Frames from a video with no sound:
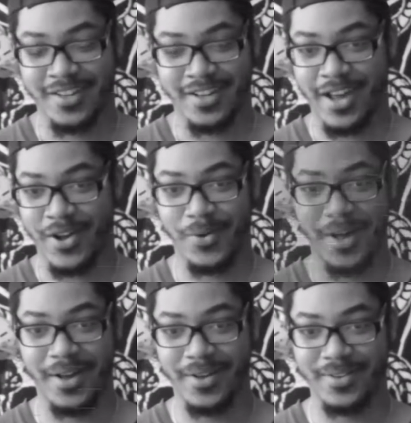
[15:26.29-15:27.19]
Now,
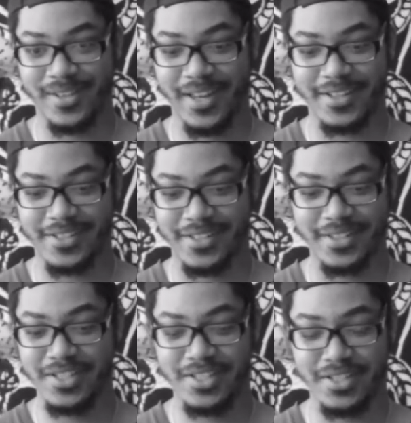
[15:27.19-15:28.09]
like I
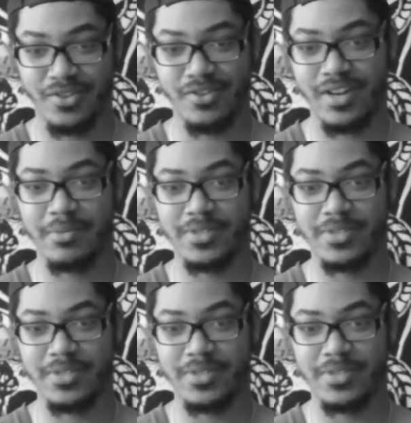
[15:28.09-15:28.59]
said, this is a song I